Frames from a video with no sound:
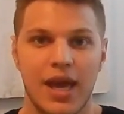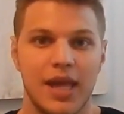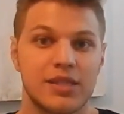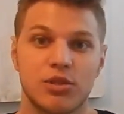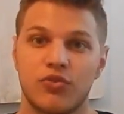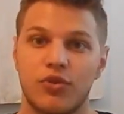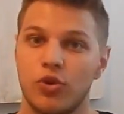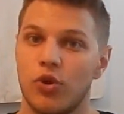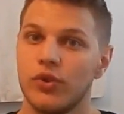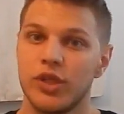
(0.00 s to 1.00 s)
and this is for
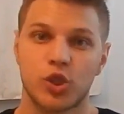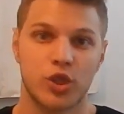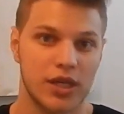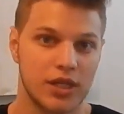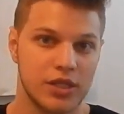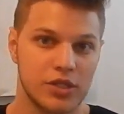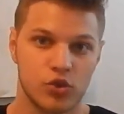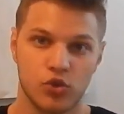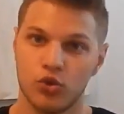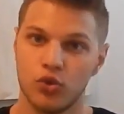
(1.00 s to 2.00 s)
lonely
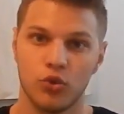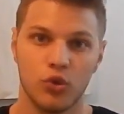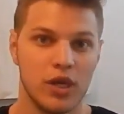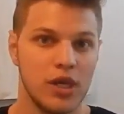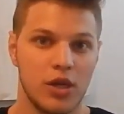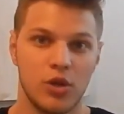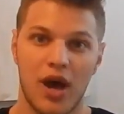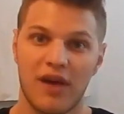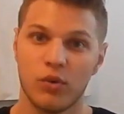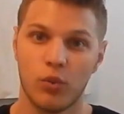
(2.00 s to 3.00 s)
Trekkies to,
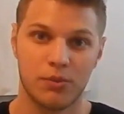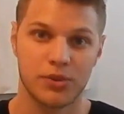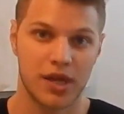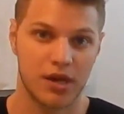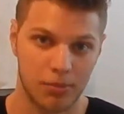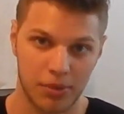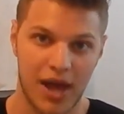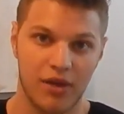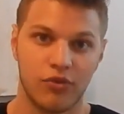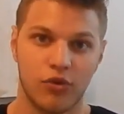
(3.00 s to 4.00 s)
have a website and a
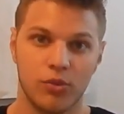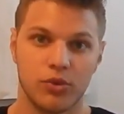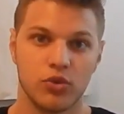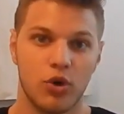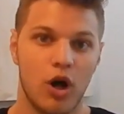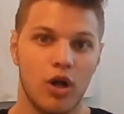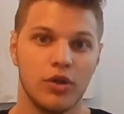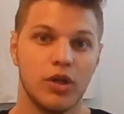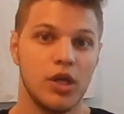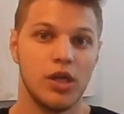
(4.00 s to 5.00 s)
platform to
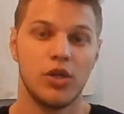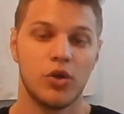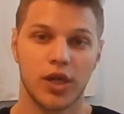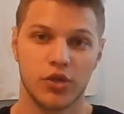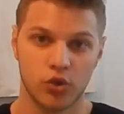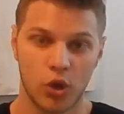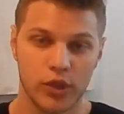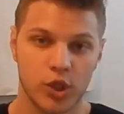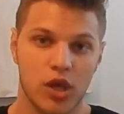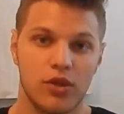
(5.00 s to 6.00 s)
all, get to
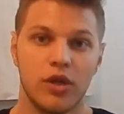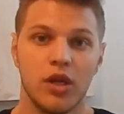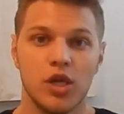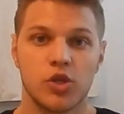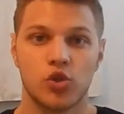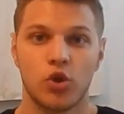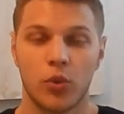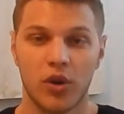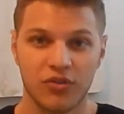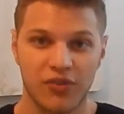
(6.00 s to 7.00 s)
know each other. So
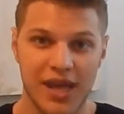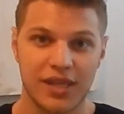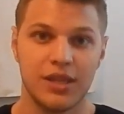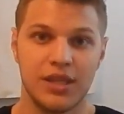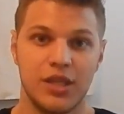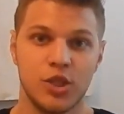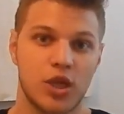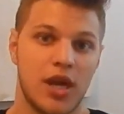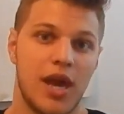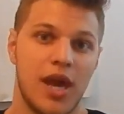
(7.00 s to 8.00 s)
you want to find a
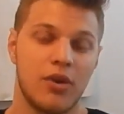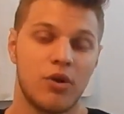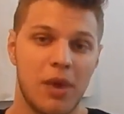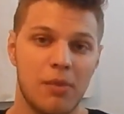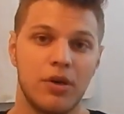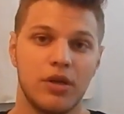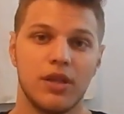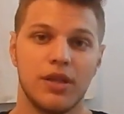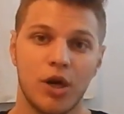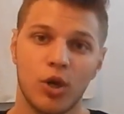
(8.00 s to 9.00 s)
niche, and
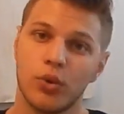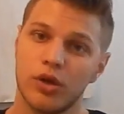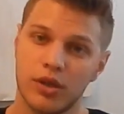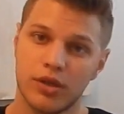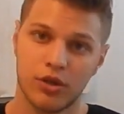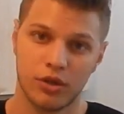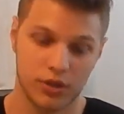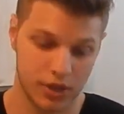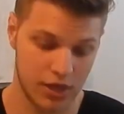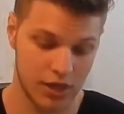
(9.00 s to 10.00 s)
remember, the narrower
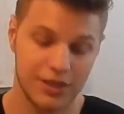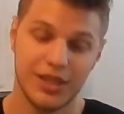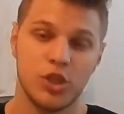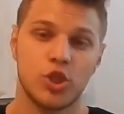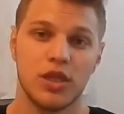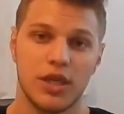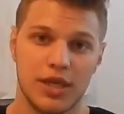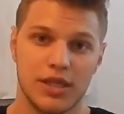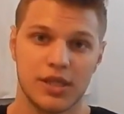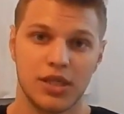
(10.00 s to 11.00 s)
the niche
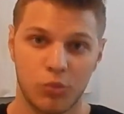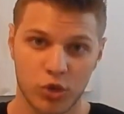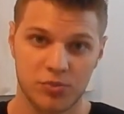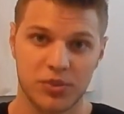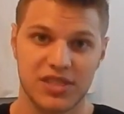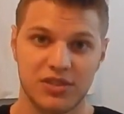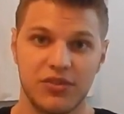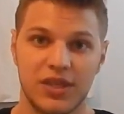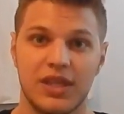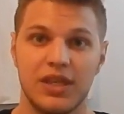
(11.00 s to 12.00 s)
is and the more
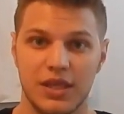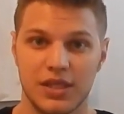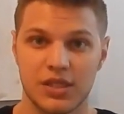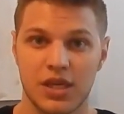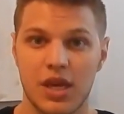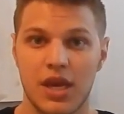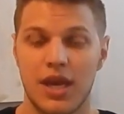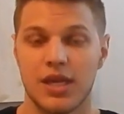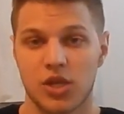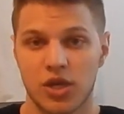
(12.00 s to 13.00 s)
specific it is,
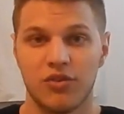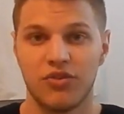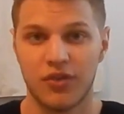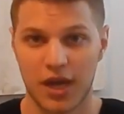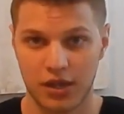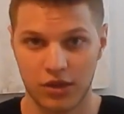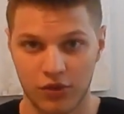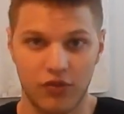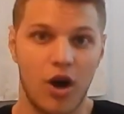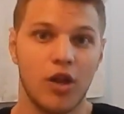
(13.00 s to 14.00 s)
it's going to affect
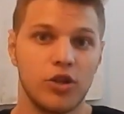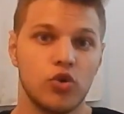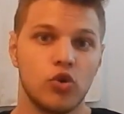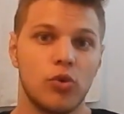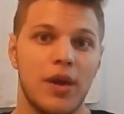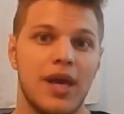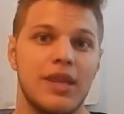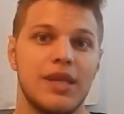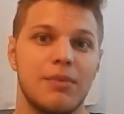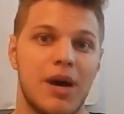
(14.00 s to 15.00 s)
the volume
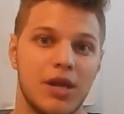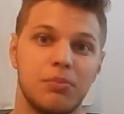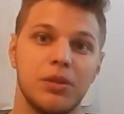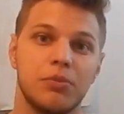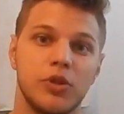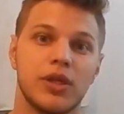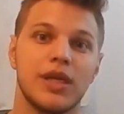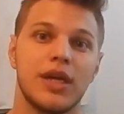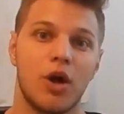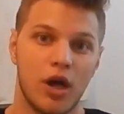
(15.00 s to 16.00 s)
and the amount of people you
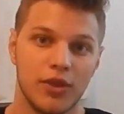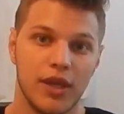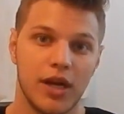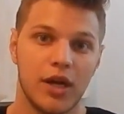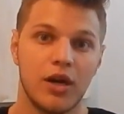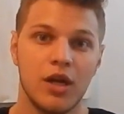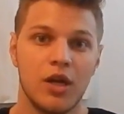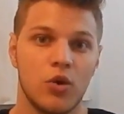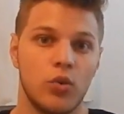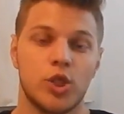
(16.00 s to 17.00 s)
can get on there,
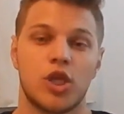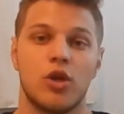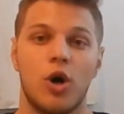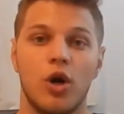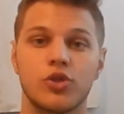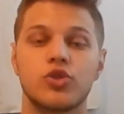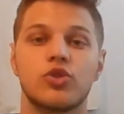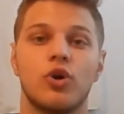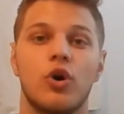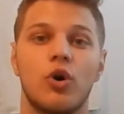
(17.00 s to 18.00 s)
which can
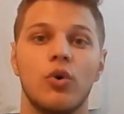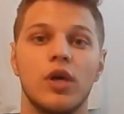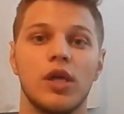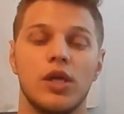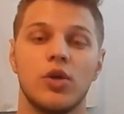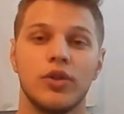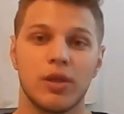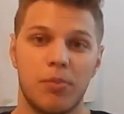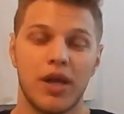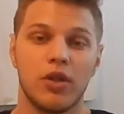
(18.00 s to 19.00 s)
also,
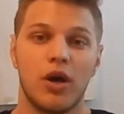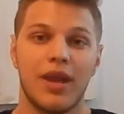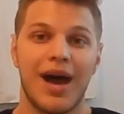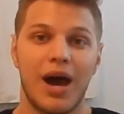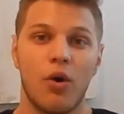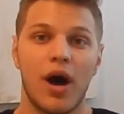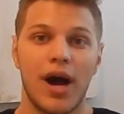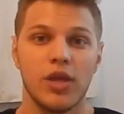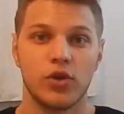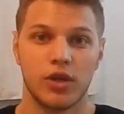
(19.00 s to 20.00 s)
depend on how
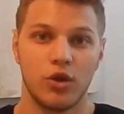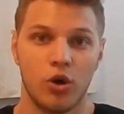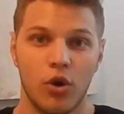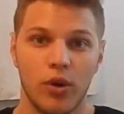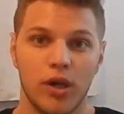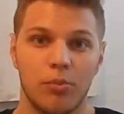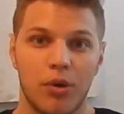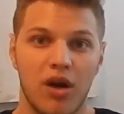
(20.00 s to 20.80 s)
high you can go in